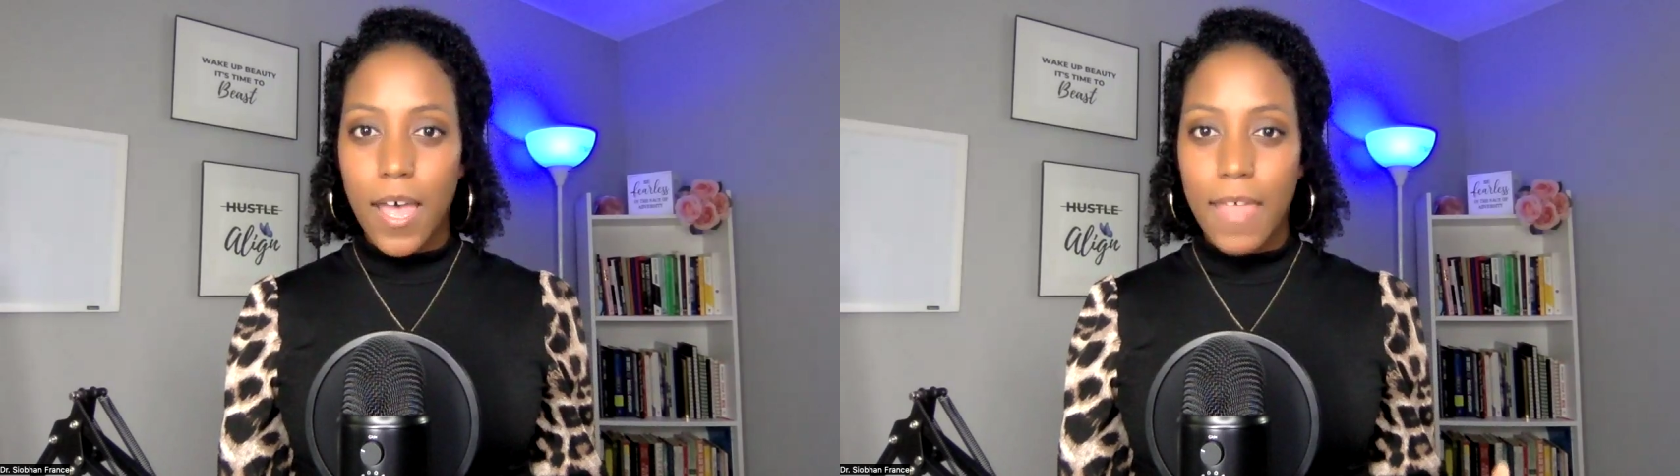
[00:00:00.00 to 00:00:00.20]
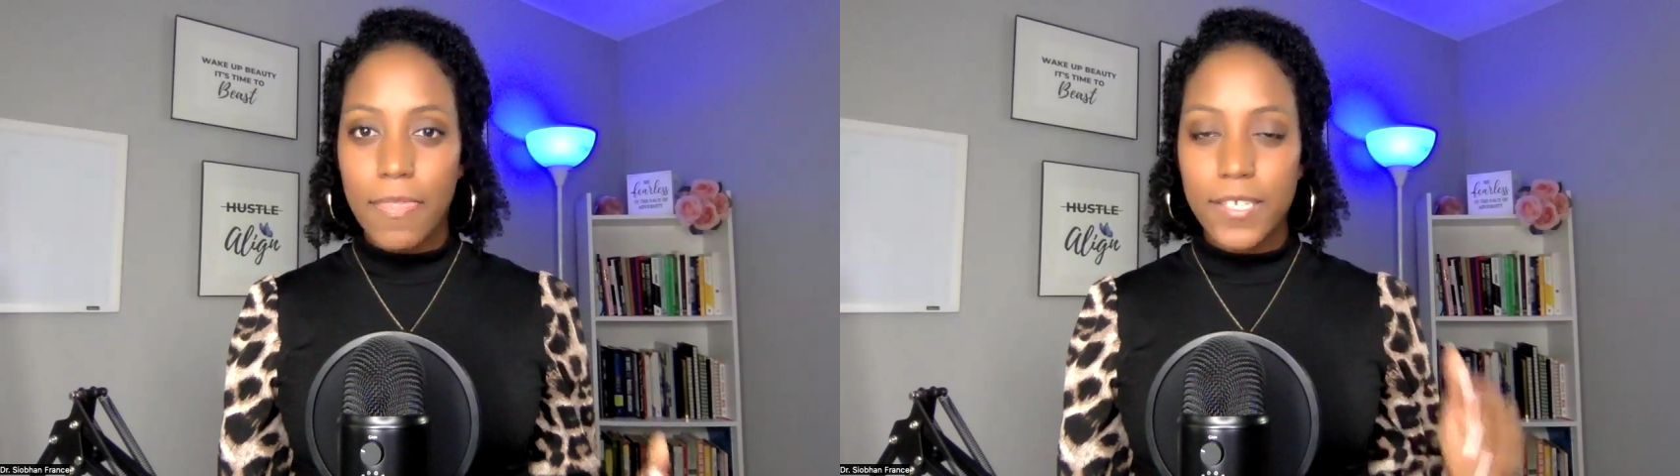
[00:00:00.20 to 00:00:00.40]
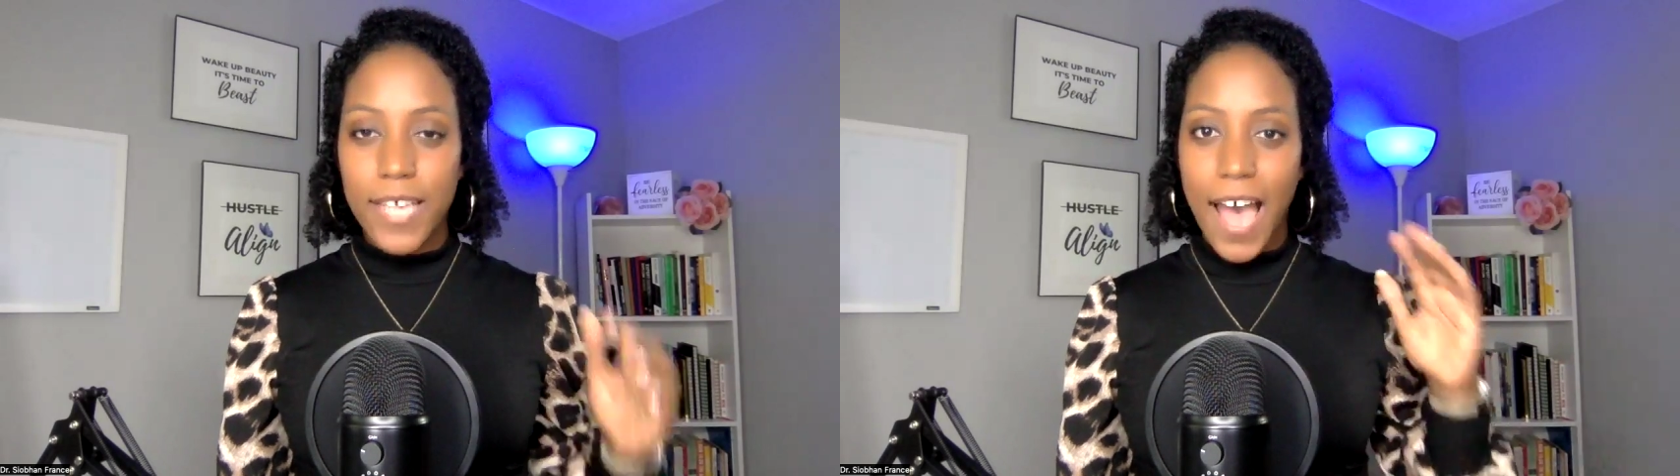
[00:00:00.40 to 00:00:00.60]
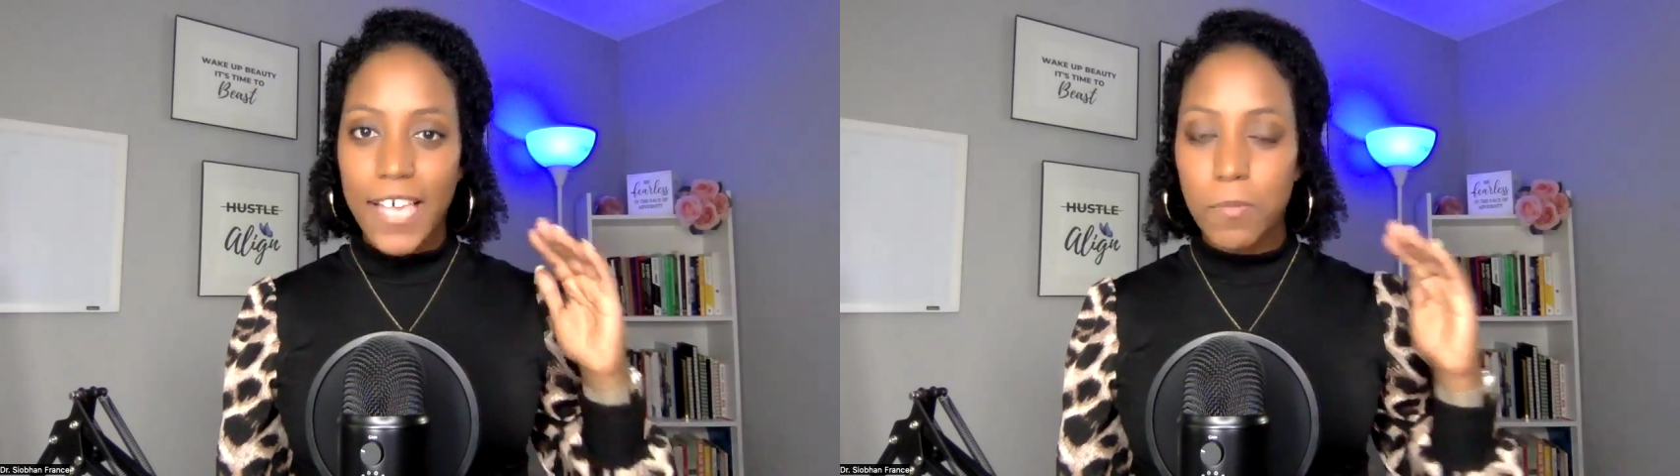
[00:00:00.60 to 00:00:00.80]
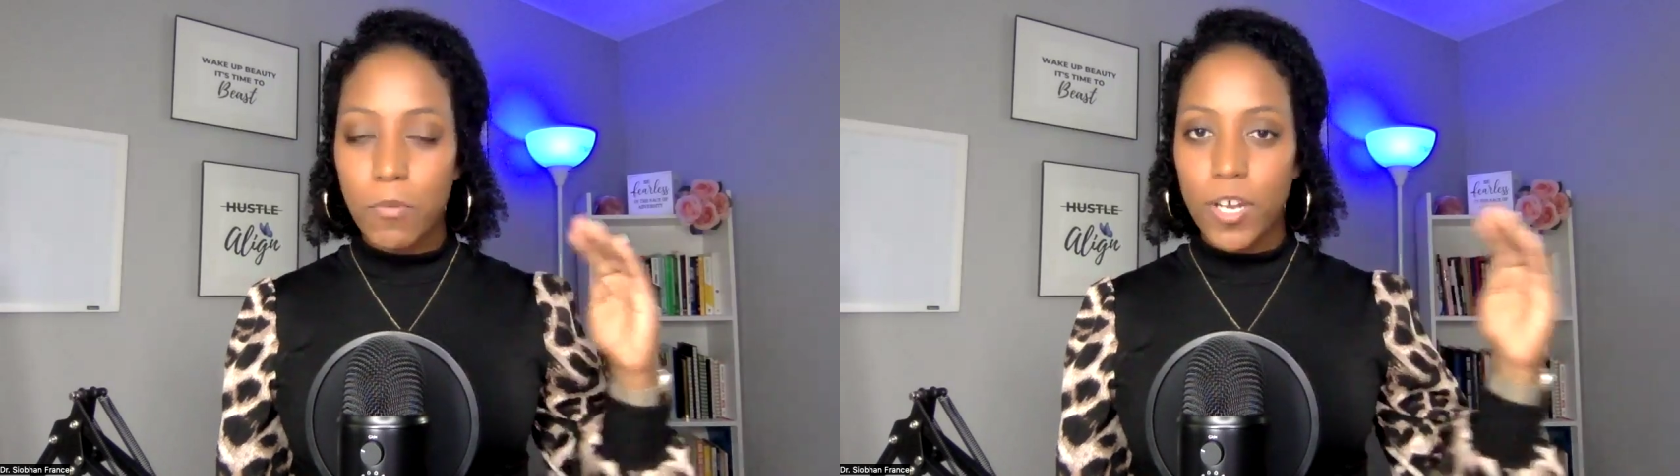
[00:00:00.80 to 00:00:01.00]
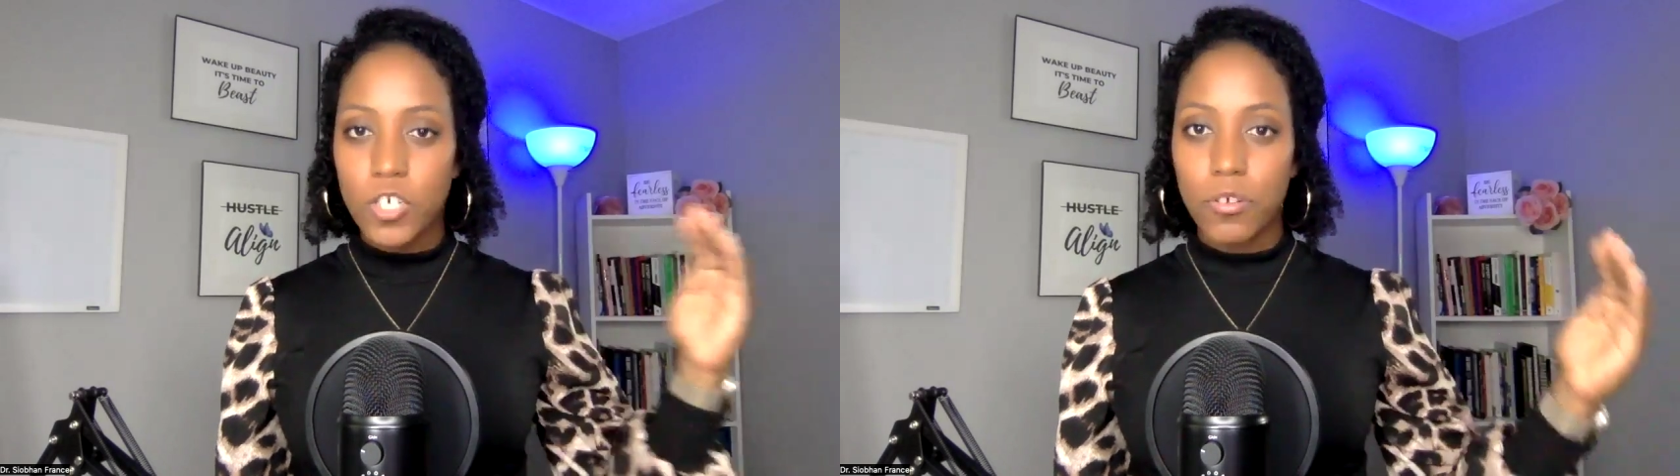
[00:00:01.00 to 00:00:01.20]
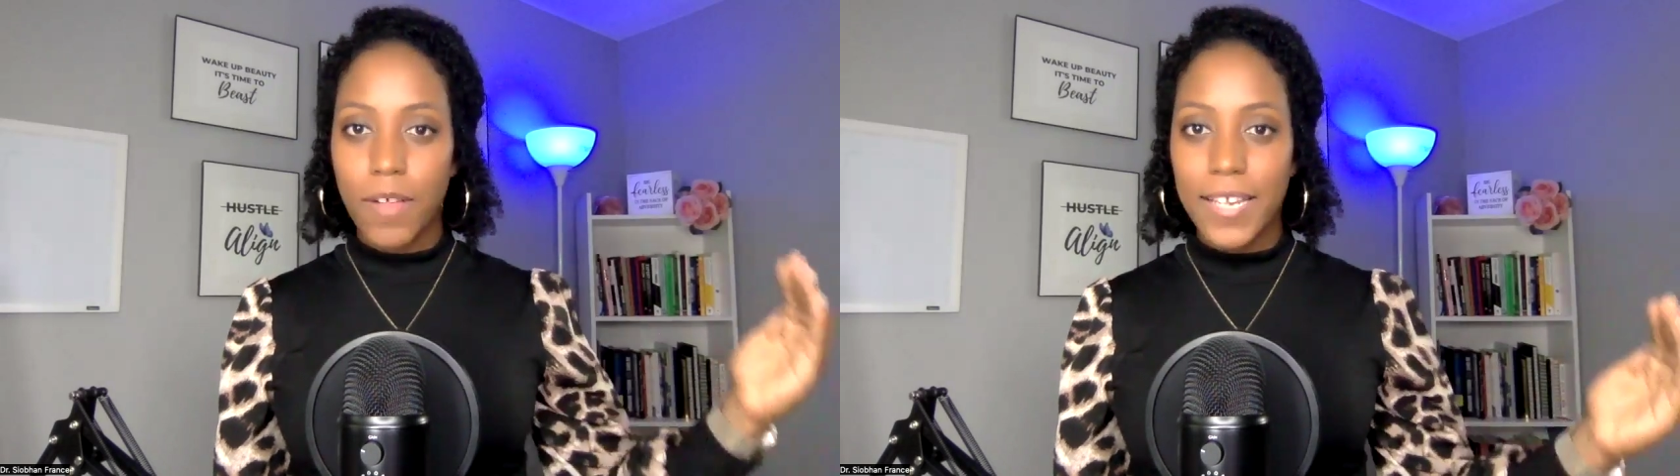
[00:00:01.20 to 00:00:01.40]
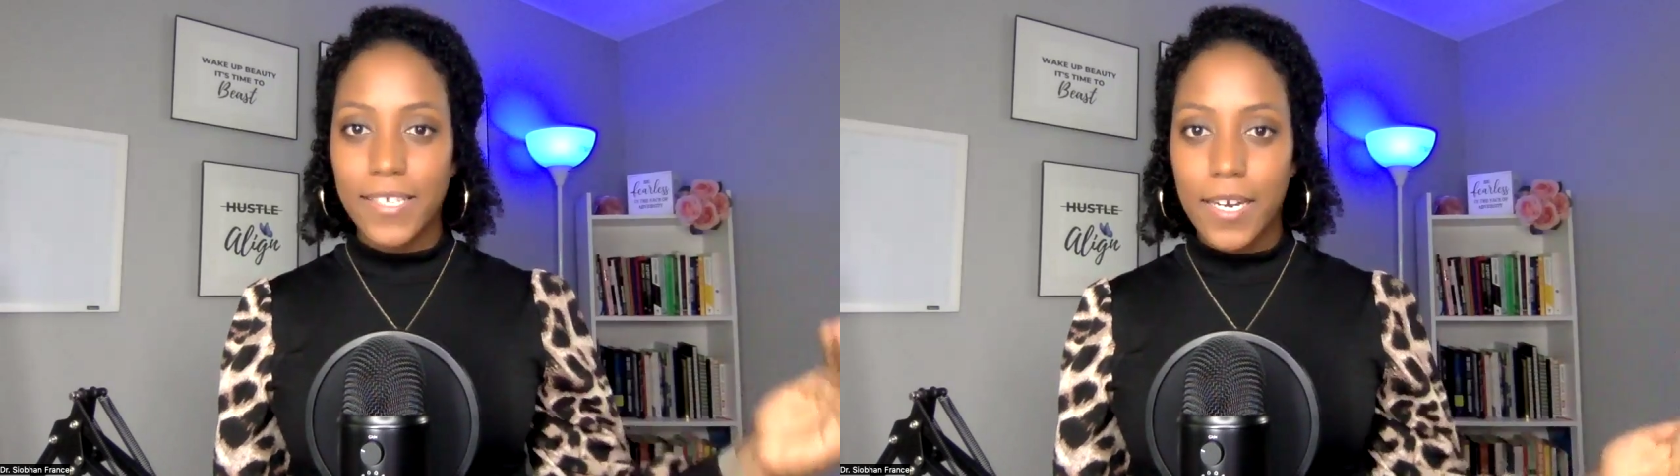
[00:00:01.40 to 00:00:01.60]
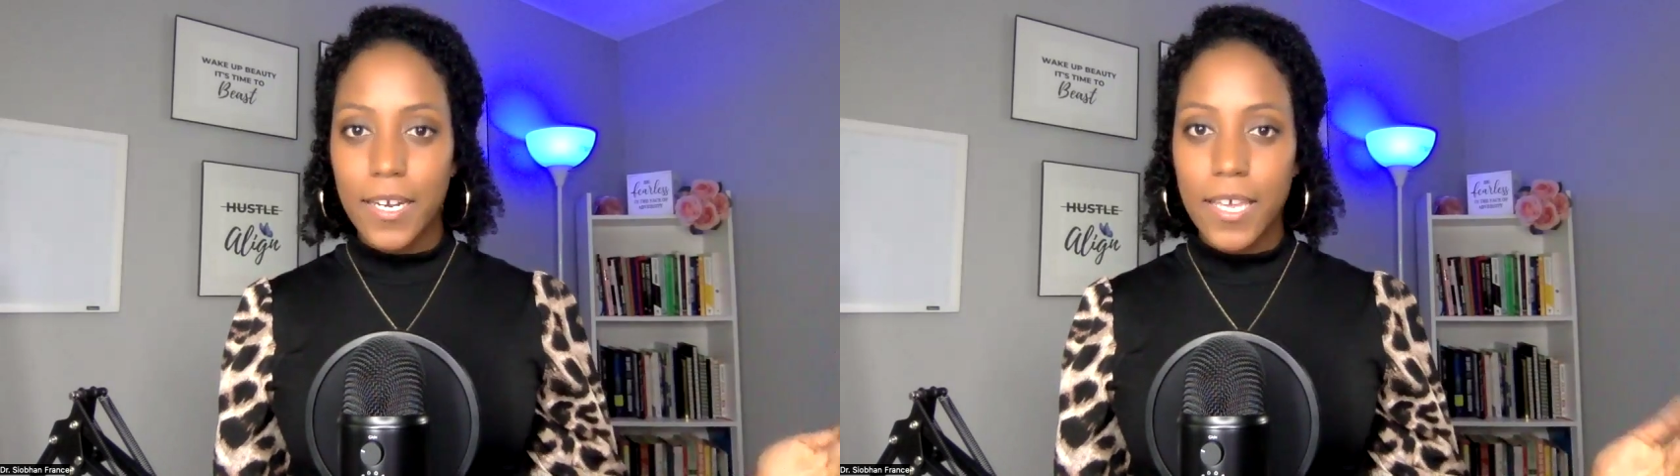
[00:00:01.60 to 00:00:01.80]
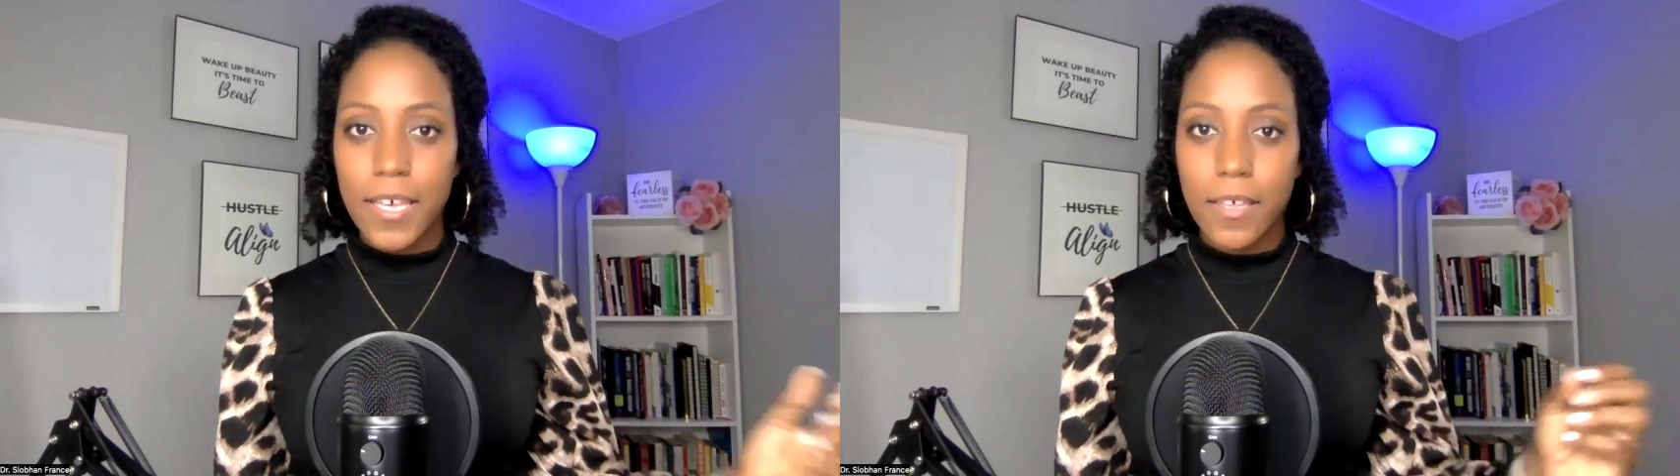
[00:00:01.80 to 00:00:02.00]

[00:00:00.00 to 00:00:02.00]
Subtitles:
and this aspirational identity